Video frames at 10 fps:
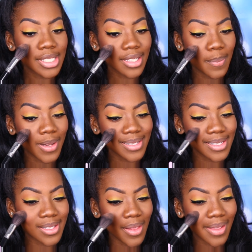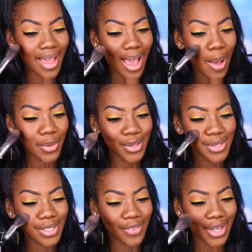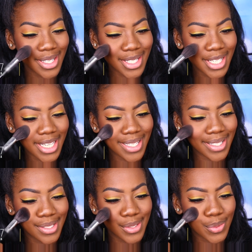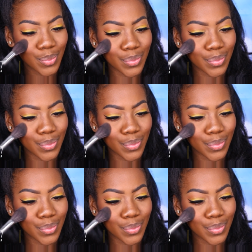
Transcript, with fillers: just going to place this on the apples of our cheeks.